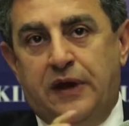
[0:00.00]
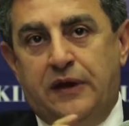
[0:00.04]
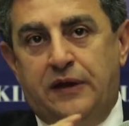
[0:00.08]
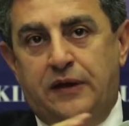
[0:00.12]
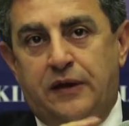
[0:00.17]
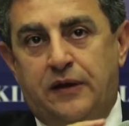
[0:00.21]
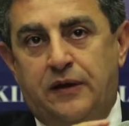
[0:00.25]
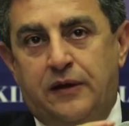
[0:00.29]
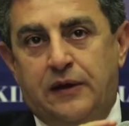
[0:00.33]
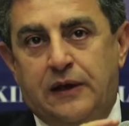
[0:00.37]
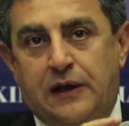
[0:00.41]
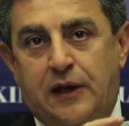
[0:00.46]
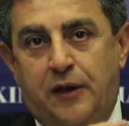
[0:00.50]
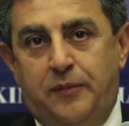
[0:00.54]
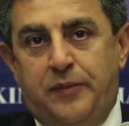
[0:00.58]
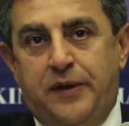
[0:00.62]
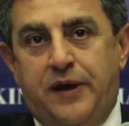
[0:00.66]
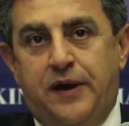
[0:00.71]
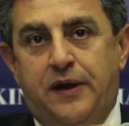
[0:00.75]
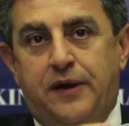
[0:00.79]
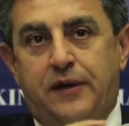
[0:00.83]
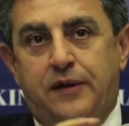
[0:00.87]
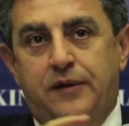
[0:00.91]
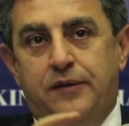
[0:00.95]
in
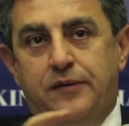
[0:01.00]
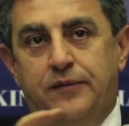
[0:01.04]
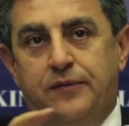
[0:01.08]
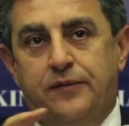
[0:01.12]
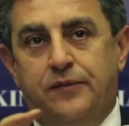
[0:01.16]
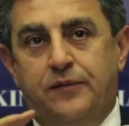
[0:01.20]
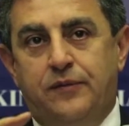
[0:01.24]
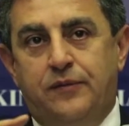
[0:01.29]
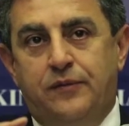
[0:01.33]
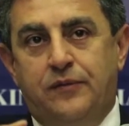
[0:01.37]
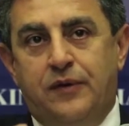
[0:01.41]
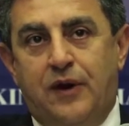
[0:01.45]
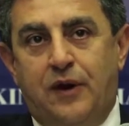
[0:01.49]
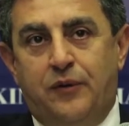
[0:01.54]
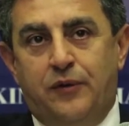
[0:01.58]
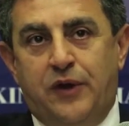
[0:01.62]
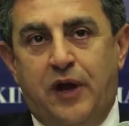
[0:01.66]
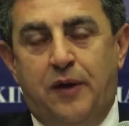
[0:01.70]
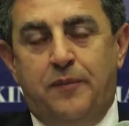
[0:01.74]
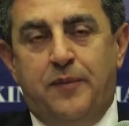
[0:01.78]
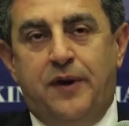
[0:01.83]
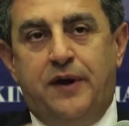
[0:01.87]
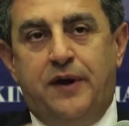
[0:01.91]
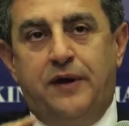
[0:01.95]
Libya, now
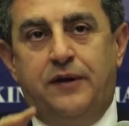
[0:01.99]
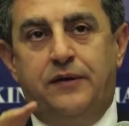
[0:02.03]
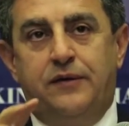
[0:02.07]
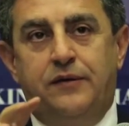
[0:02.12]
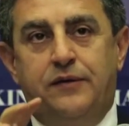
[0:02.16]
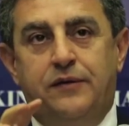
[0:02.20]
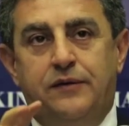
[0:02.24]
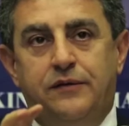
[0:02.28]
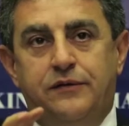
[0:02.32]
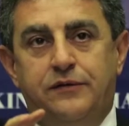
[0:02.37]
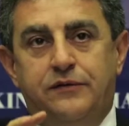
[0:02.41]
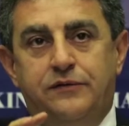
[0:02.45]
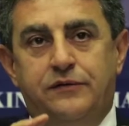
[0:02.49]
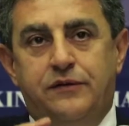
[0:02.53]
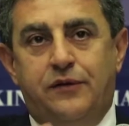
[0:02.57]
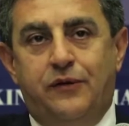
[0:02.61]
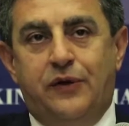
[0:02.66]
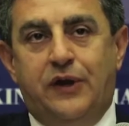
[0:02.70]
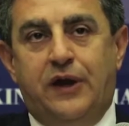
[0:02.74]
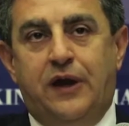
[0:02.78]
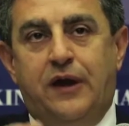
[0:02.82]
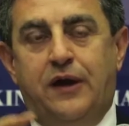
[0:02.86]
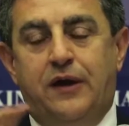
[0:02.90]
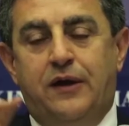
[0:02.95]
Yemen,
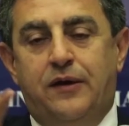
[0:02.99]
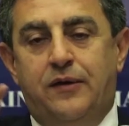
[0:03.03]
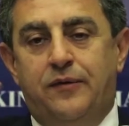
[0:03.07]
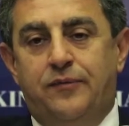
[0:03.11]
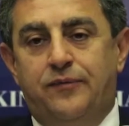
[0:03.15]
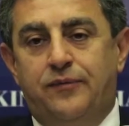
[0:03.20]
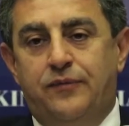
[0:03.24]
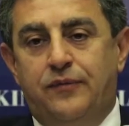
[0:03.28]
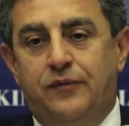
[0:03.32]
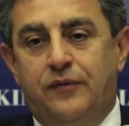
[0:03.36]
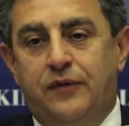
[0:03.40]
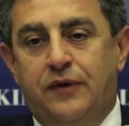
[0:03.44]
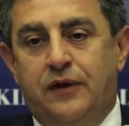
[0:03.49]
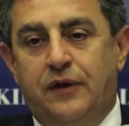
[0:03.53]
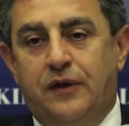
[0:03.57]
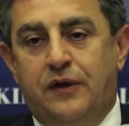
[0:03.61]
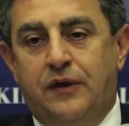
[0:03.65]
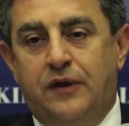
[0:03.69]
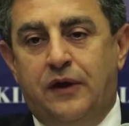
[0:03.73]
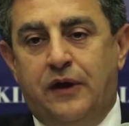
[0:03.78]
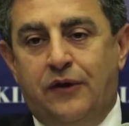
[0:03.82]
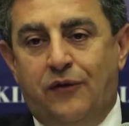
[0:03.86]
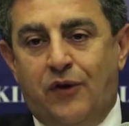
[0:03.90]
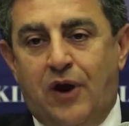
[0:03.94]
Syria,
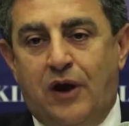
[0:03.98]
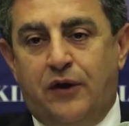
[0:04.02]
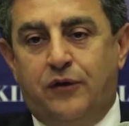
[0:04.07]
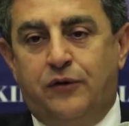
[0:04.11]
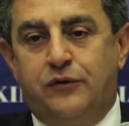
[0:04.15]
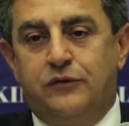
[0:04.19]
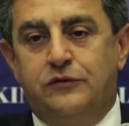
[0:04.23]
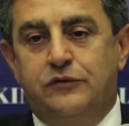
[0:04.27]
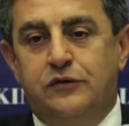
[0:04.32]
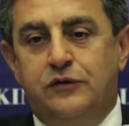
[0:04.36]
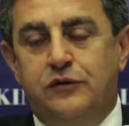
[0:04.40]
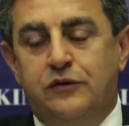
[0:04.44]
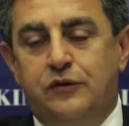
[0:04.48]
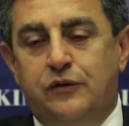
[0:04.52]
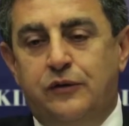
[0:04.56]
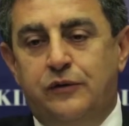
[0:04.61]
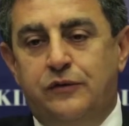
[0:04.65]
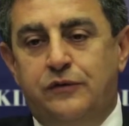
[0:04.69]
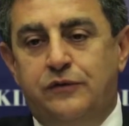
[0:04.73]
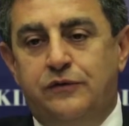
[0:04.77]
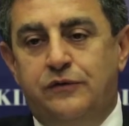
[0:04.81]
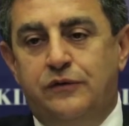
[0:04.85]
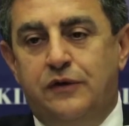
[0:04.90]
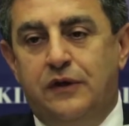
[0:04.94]
Iraq
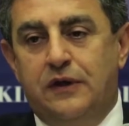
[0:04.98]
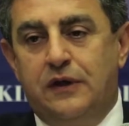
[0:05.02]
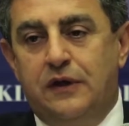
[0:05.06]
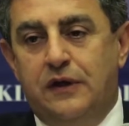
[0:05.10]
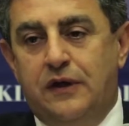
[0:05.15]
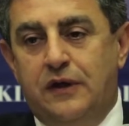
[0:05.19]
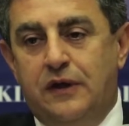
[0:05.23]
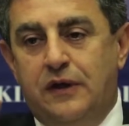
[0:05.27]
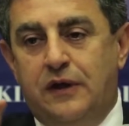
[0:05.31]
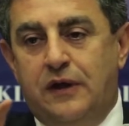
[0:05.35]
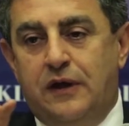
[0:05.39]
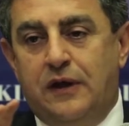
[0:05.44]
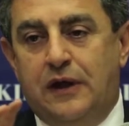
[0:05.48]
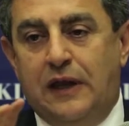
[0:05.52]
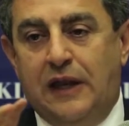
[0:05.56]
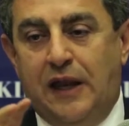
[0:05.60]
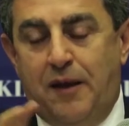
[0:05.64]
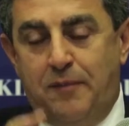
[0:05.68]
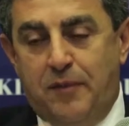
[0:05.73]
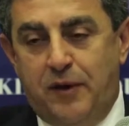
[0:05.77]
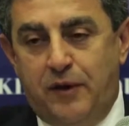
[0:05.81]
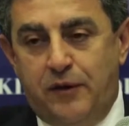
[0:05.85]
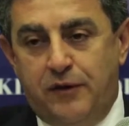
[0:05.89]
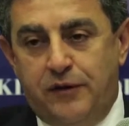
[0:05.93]
continues.
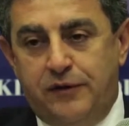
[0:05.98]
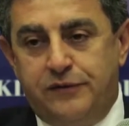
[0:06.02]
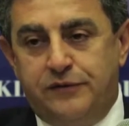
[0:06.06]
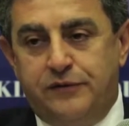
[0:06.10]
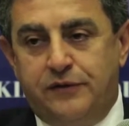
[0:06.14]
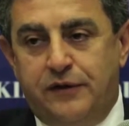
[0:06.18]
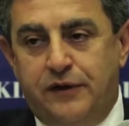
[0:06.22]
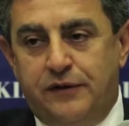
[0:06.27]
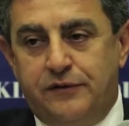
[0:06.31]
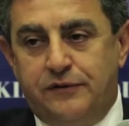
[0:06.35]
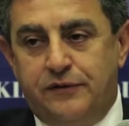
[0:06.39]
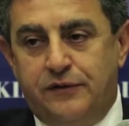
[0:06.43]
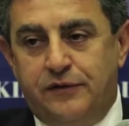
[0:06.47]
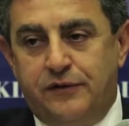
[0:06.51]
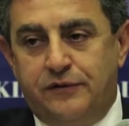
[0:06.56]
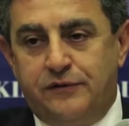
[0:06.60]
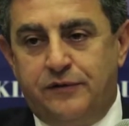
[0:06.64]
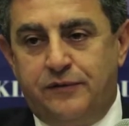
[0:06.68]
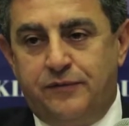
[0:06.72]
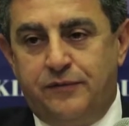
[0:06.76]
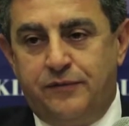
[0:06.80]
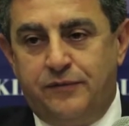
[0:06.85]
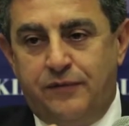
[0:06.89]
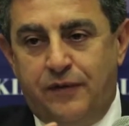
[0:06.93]
Lebanon is
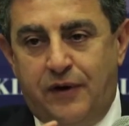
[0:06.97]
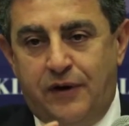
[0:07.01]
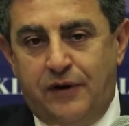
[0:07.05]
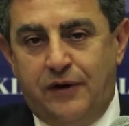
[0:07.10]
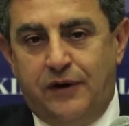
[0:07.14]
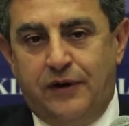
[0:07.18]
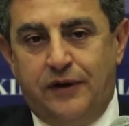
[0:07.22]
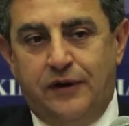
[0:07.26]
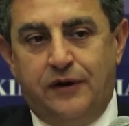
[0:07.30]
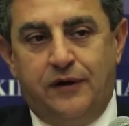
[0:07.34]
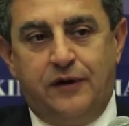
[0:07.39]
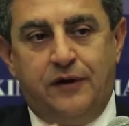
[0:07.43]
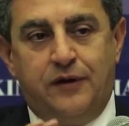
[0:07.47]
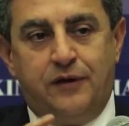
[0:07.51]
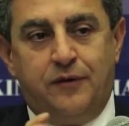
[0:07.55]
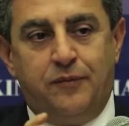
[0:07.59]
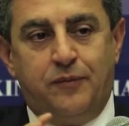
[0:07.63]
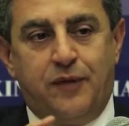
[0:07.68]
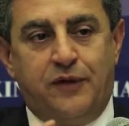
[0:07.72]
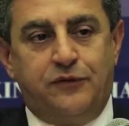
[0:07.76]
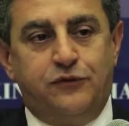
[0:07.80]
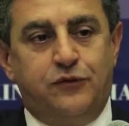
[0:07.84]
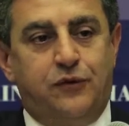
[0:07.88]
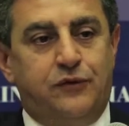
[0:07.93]
very
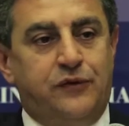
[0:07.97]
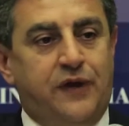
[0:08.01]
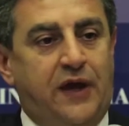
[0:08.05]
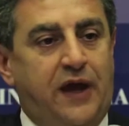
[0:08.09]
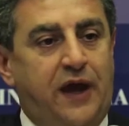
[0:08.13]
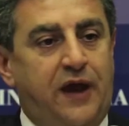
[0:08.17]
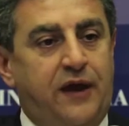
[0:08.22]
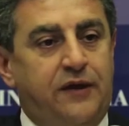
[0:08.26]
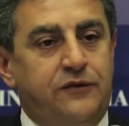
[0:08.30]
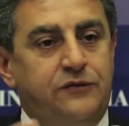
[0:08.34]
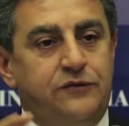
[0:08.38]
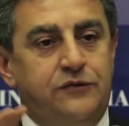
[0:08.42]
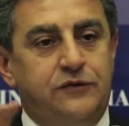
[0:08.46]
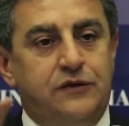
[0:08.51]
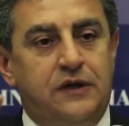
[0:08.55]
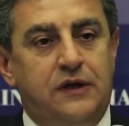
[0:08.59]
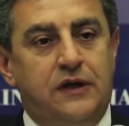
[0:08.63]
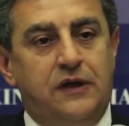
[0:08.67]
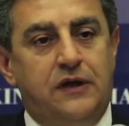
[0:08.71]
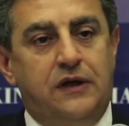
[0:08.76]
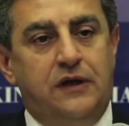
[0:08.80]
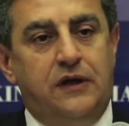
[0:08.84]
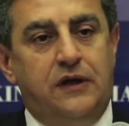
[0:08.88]
much on the edge.